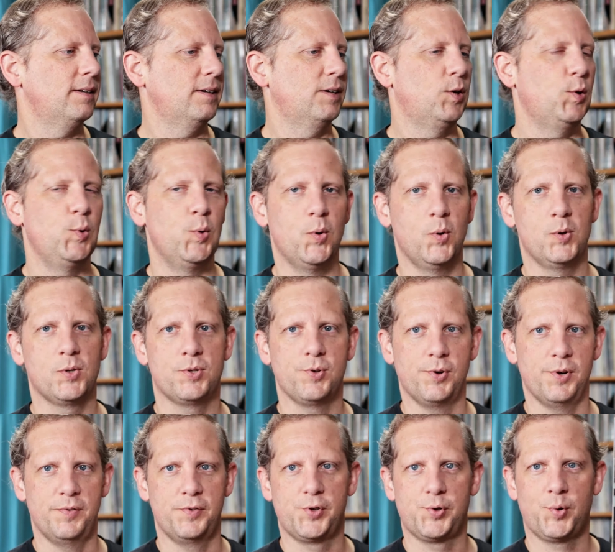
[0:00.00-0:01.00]
Cool
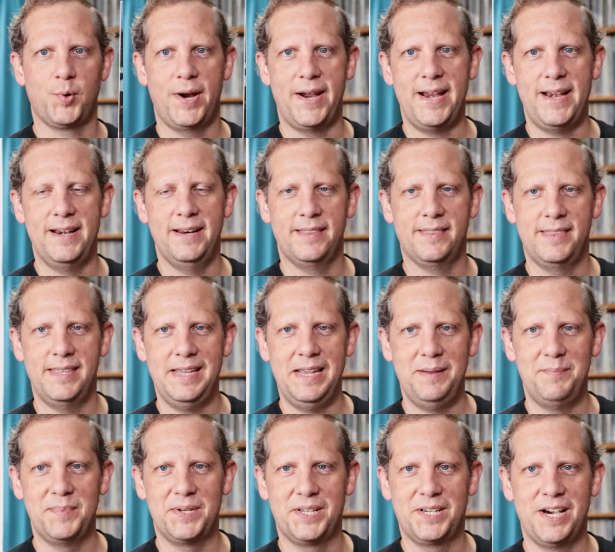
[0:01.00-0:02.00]
sort of
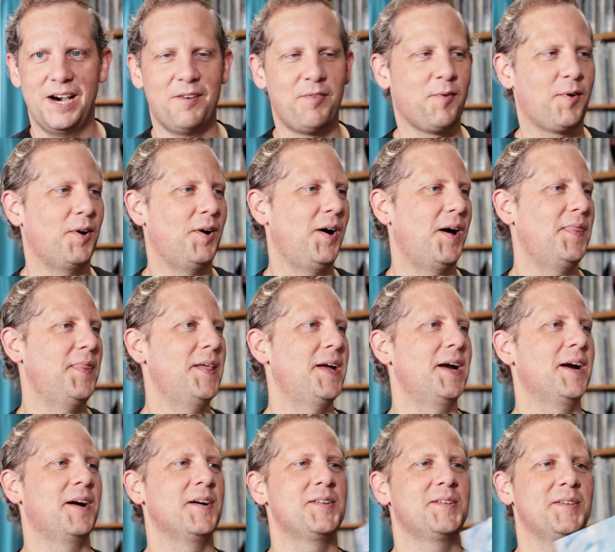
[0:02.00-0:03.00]
train-themed cover on
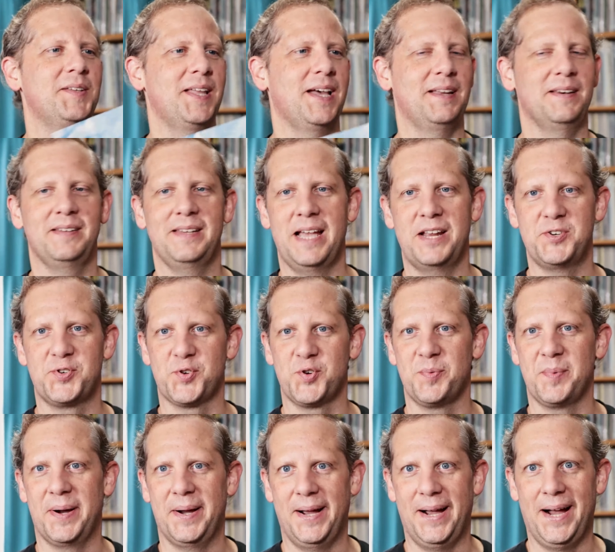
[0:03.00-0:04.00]
there, so that
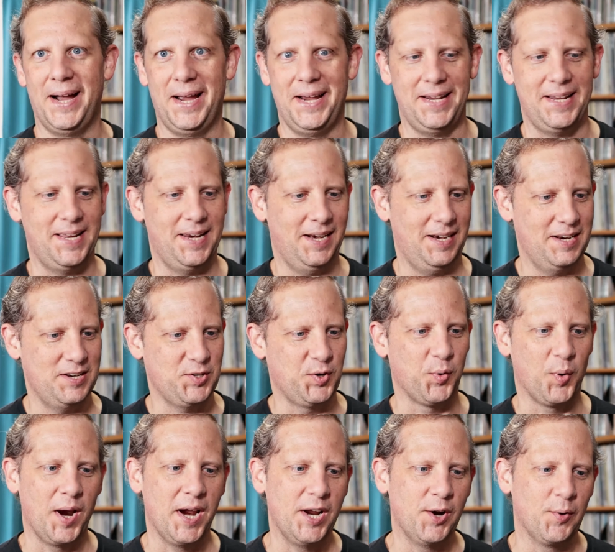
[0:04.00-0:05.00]
drew my eye in, and it's
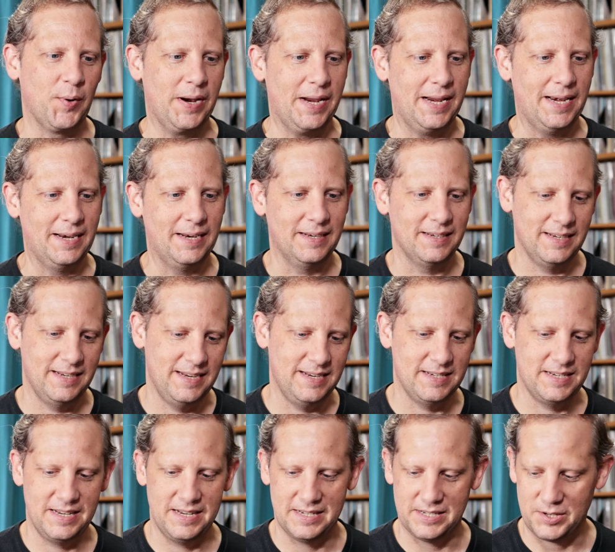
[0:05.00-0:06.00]
Grant Green,
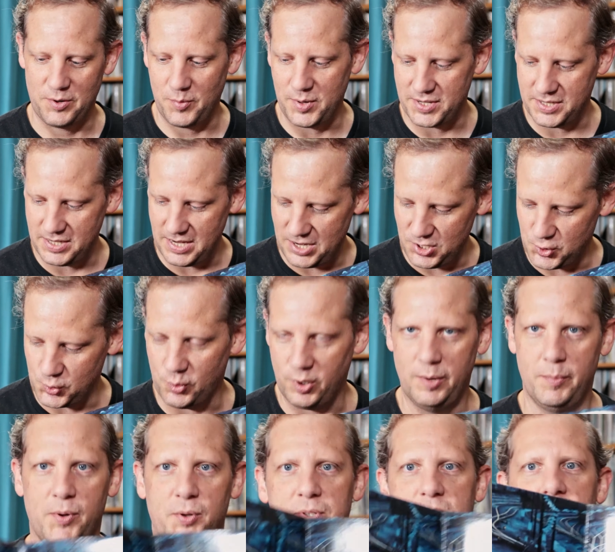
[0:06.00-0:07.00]
and it's always
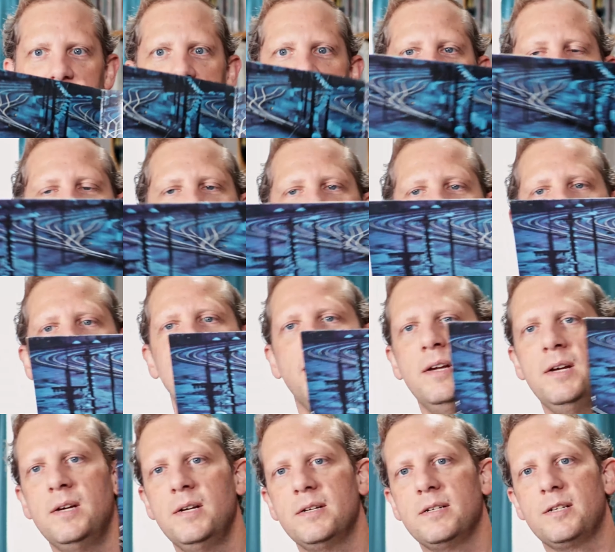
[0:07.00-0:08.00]
enjoyable to listen to
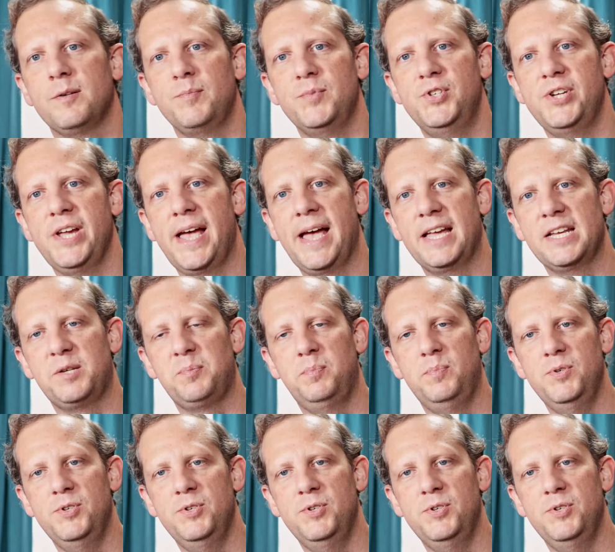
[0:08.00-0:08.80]
some jazz